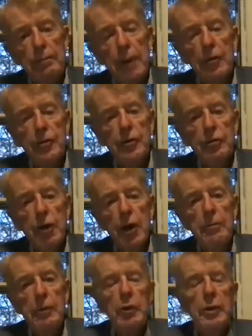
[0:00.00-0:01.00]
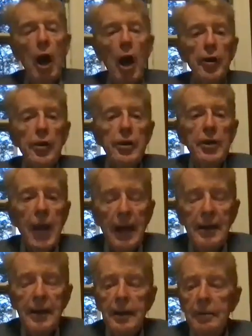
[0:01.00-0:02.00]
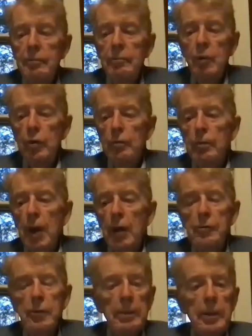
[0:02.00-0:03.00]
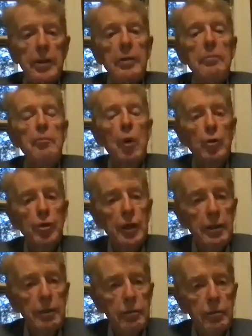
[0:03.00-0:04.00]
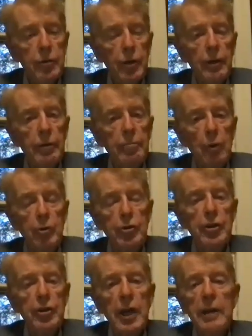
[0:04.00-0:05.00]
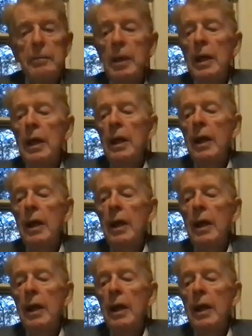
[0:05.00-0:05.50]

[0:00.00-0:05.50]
bounced around between 190 parts per million, mostly during most of the time,